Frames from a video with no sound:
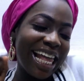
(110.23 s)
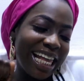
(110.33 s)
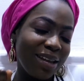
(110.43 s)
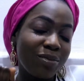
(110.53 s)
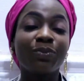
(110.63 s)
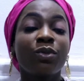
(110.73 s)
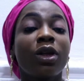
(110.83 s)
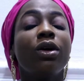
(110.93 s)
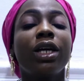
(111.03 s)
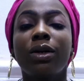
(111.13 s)
Iman.
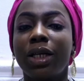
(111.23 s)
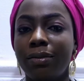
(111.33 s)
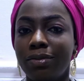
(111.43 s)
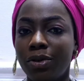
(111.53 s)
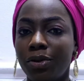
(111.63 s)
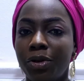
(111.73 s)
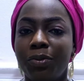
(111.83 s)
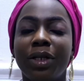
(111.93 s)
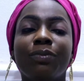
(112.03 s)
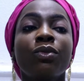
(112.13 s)
Okay, don't
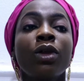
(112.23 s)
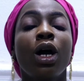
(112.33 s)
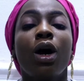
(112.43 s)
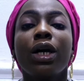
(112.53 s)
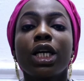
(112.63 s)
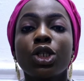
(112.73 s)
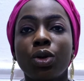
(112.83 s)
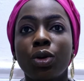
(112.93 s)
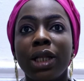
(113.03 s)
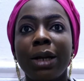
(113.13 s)
play. Okay,
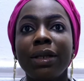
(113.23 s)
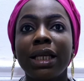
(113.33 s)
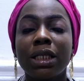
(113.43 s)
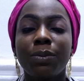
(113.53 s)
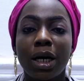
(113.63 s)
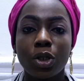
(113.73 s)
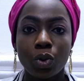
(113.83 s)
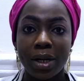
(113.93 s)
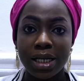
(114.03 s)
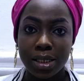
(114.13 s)
so let me date it back to
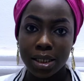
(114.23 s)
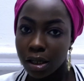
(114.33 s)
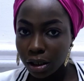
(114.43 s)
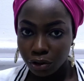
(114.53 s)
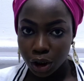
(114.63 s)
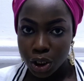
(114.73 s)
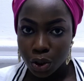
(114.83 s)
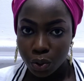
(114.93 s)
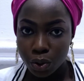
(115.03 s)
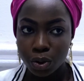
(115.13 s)
my secondary
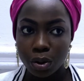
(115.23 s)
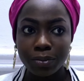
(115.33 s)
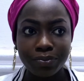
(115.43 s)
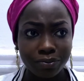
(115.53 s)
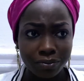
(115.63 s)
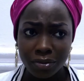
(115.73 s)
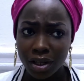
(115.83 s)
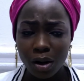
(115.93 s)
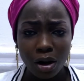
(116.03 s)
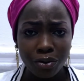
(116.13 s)
school. So
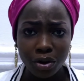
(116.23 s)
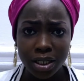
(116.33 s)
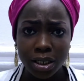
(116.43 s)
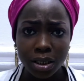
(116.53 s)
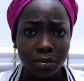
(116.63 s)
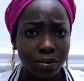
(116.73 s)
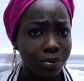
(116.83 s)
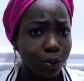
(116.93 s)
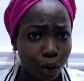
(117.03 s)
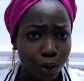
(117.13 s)
obviously,
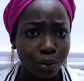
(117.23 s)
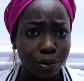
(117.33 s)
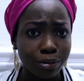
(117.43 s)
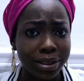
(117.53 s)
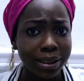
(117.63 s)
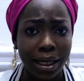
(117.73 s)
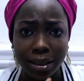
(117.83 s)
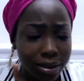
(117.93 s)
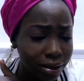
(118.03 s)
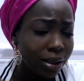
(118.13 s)
before you
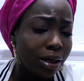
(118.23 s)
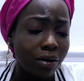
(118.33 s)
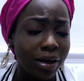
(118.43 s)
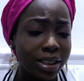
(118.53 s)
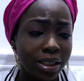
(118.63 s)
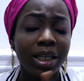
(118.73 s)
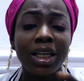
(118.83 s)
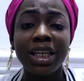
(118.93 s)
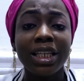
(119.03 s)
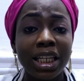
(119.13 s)
start writing
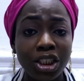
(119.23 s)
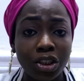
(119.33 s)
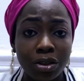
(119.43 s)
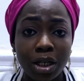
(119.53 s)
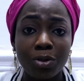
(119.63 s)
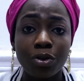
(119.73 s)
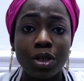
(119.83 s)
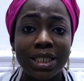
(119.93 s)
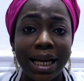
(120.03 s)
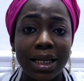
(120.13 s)
in Nigeria, before
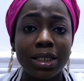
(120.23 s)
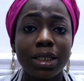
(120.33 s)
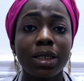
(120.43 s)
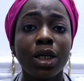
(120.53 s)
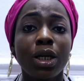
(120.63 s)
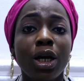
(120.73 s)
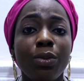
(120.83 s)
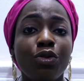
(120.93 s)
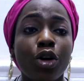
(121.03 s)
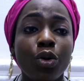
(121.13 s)

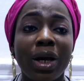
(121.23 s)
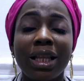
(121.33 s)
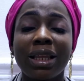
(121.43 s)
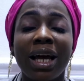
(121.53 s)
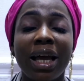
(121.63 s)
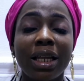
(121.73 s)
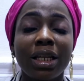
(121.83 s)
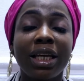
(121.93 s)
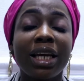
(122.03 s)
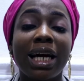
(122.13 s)
you enter gain